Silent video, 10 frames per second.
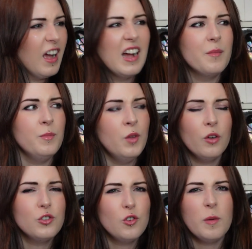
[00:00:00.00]
Not
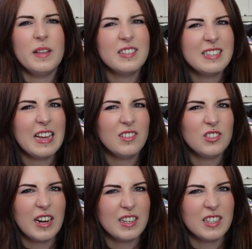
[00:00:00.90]
sure about the
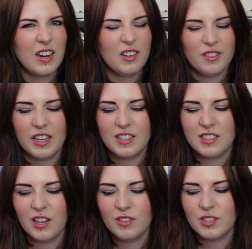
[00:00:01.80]
soundtrack side of things
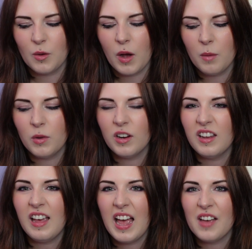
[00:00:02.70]
though, so I'm gonna
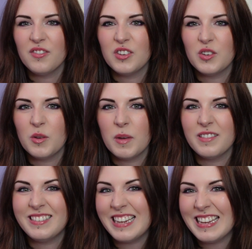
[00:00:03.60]
have to do a bit of
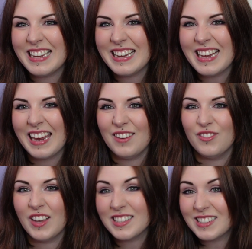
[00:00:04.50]
digging and
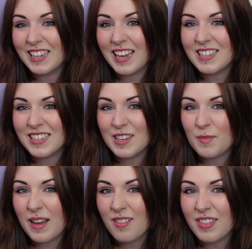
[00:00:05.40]
investigating
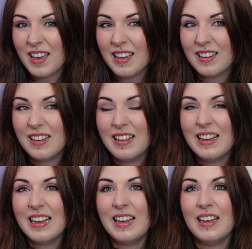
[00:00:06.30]
about that.
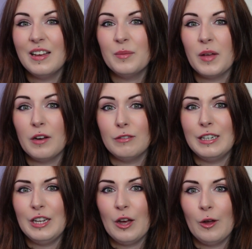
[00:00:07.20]
I
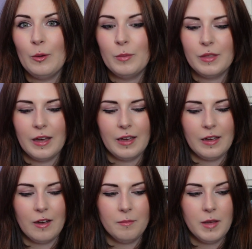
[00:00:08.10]
really hope that
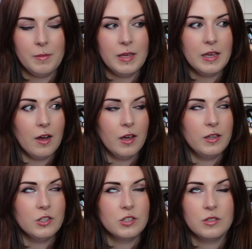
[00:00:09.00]
maybe I
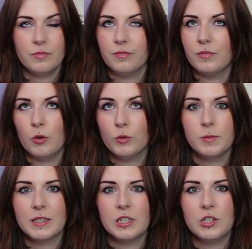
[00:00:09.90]
just
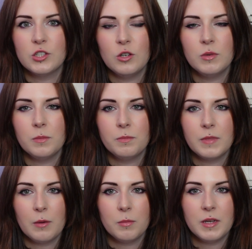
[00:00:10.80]
automatically assumed there
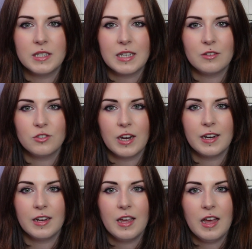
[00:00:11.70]
would be a soundtrack
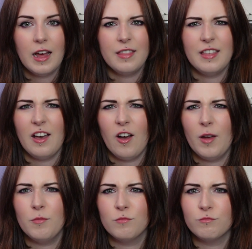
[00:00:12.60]
and that
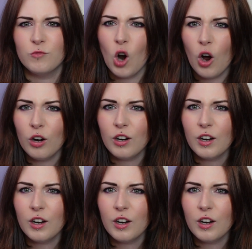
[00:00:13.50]
I'm wrong.